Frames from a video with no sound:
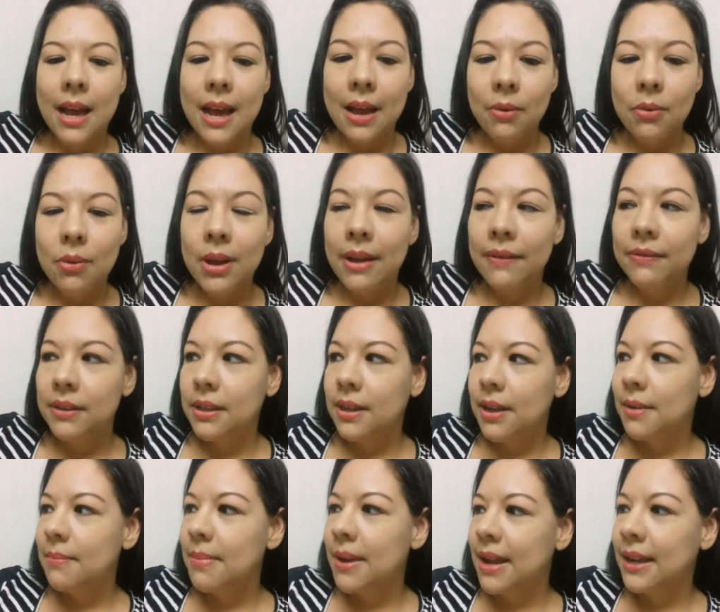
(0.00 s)
I will have to
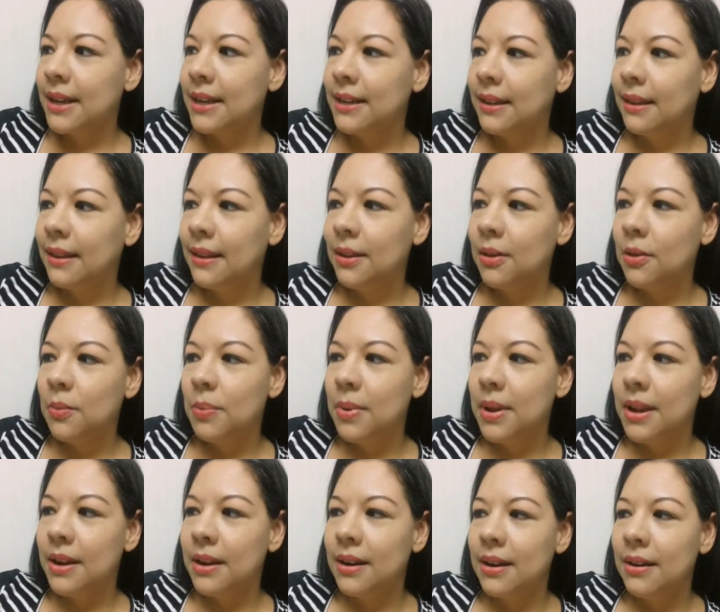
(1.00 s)
come back in a little
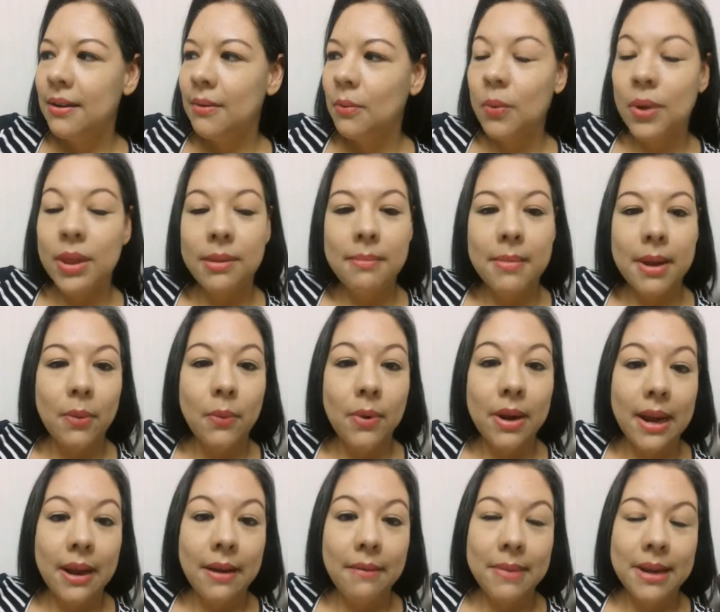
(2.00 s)
bit with my
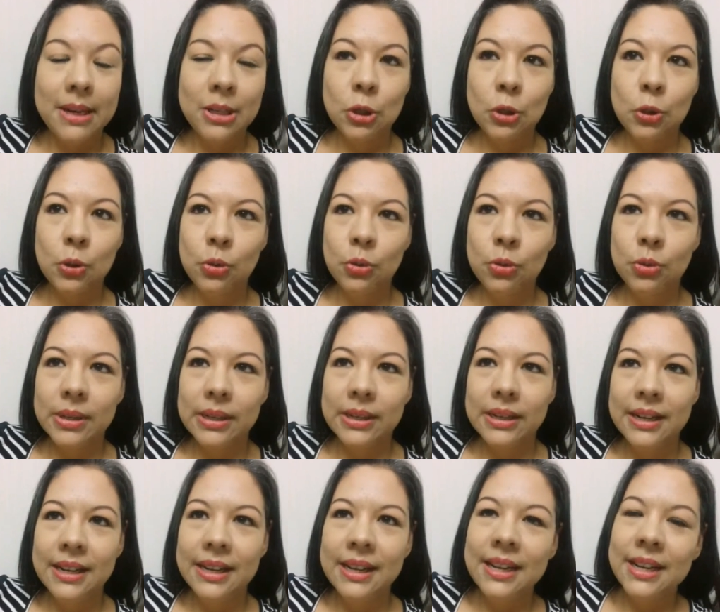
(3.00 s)
when I have my
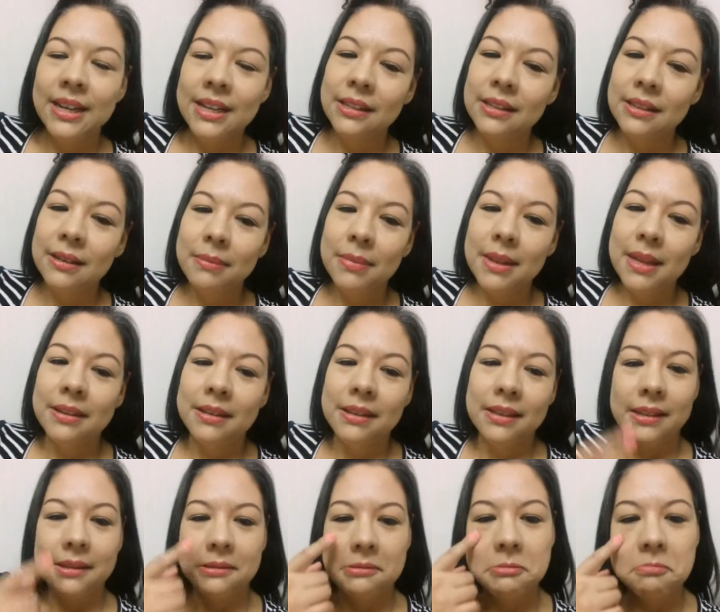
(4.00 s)
children because something
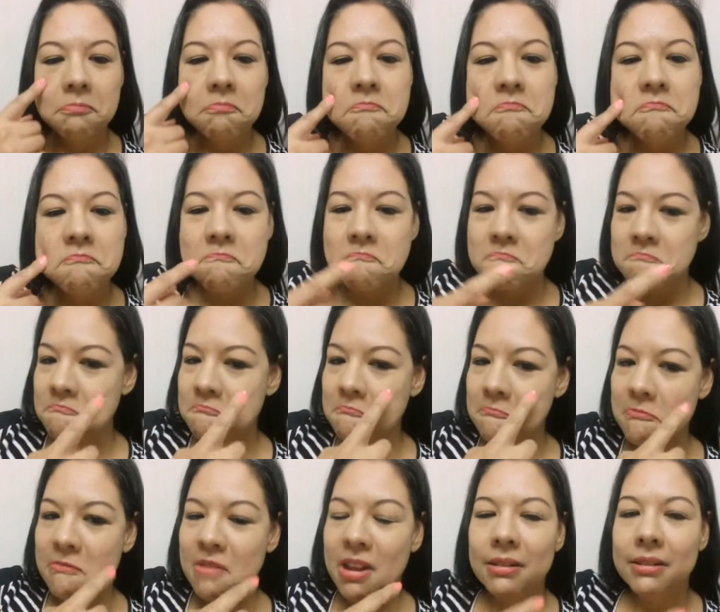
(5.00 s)

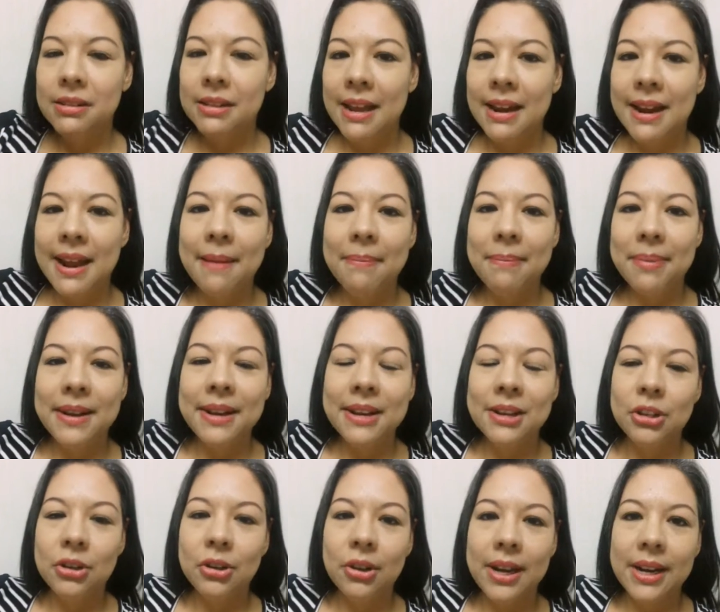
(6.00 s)
sad happened
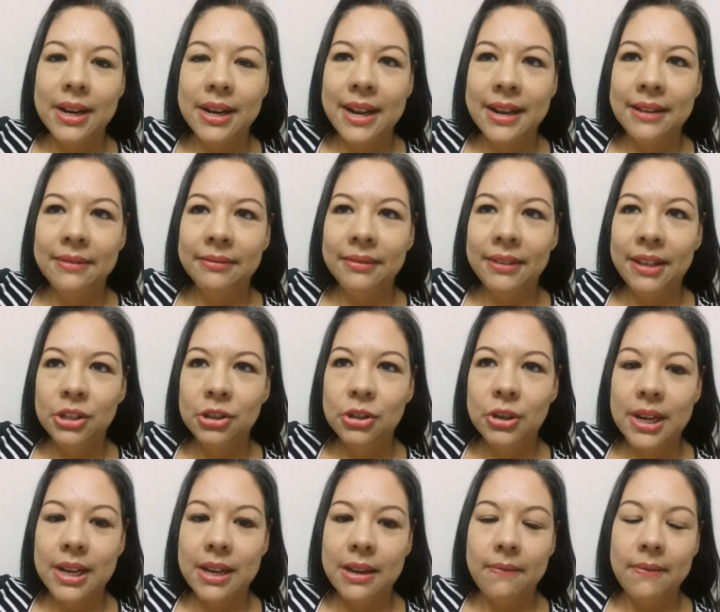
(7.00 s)
yesterday night,
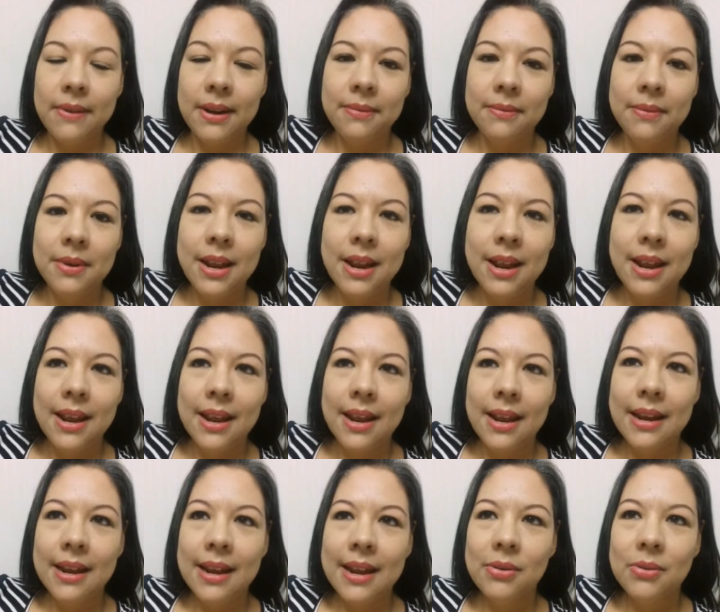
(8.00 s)
yesterday evening,
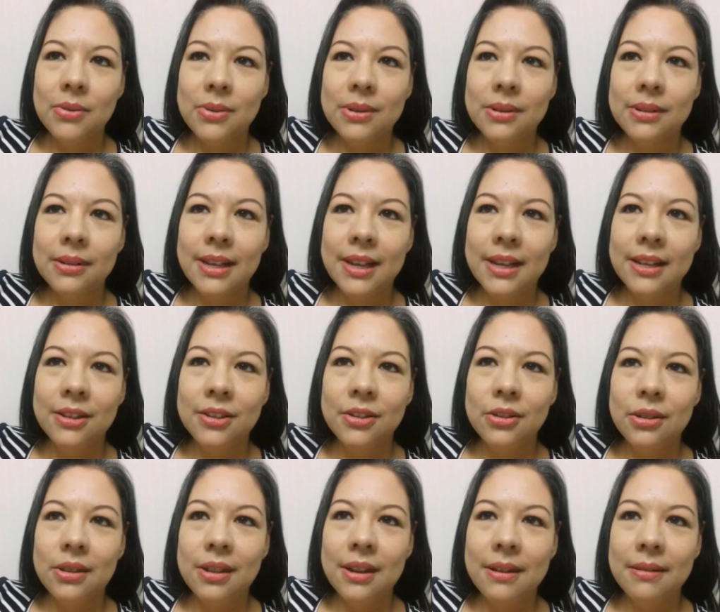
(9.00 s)
and I will let
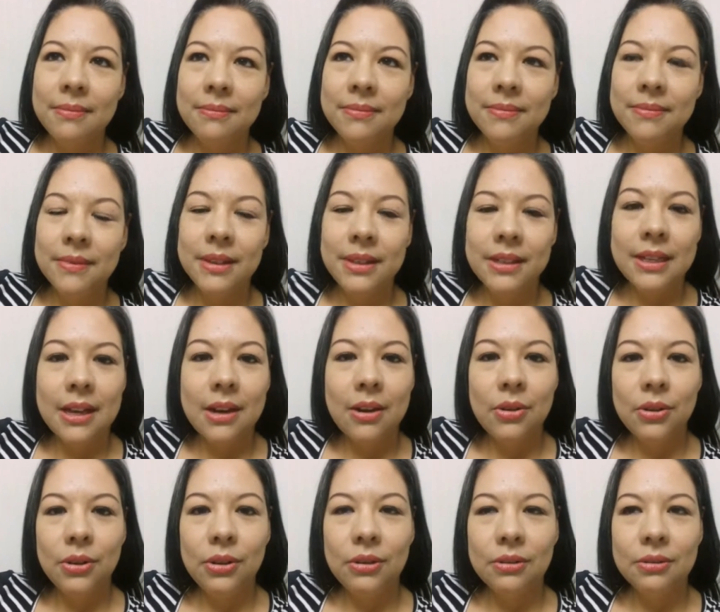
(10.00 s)
them
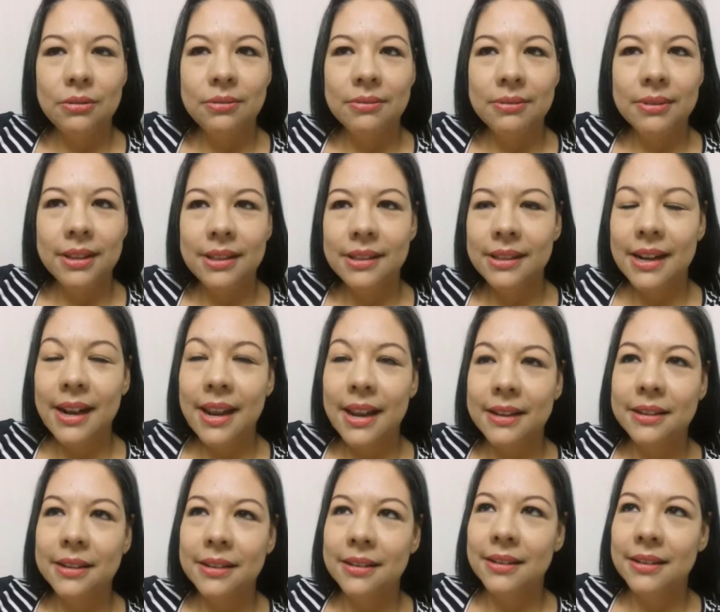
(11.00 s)
tell you because they like